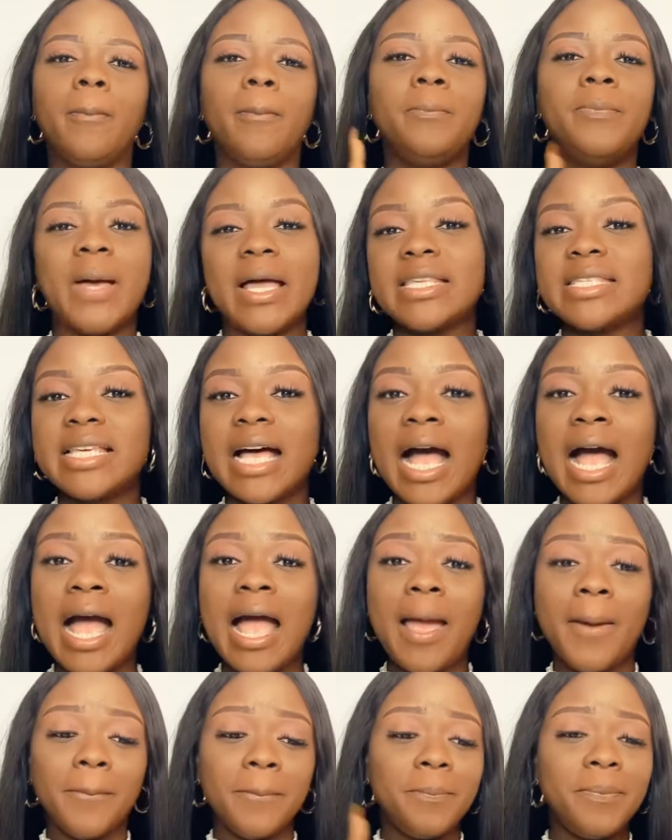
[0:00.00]
better,
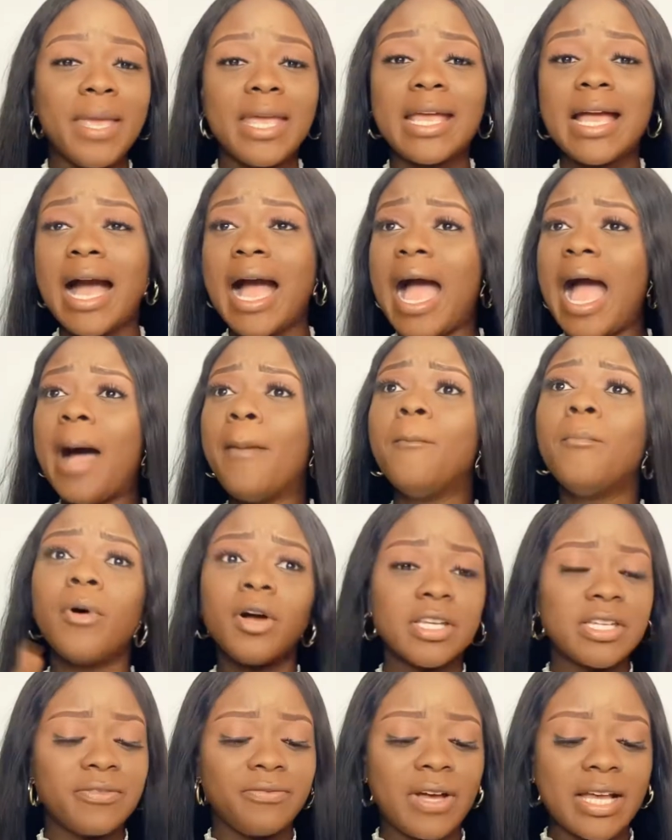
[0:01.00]
bigger, and
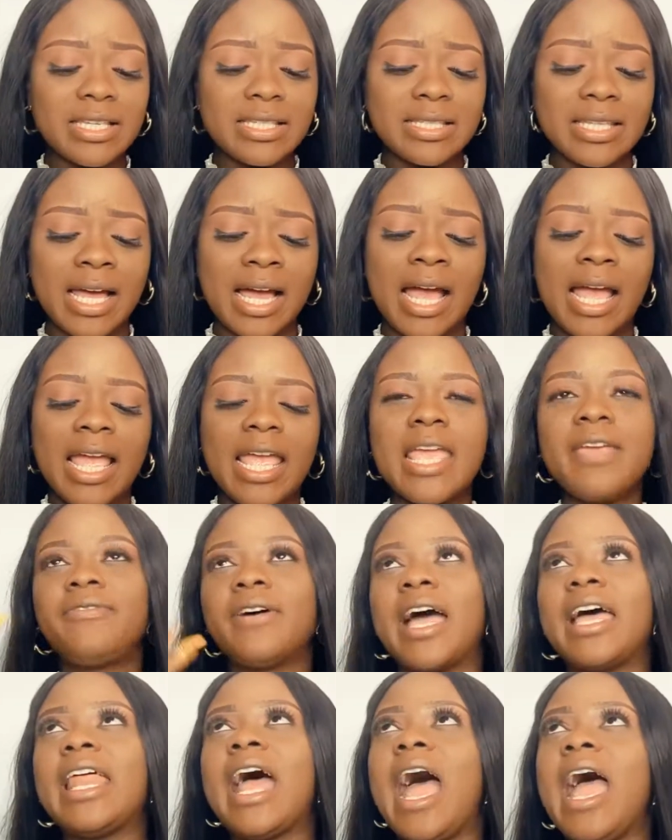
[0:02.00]
much faster if
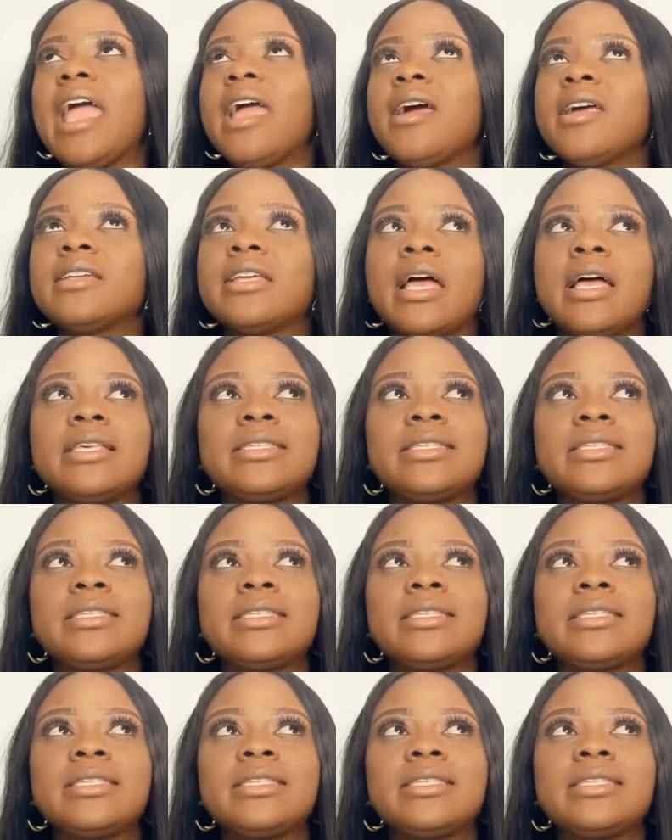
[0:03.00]
I had hired,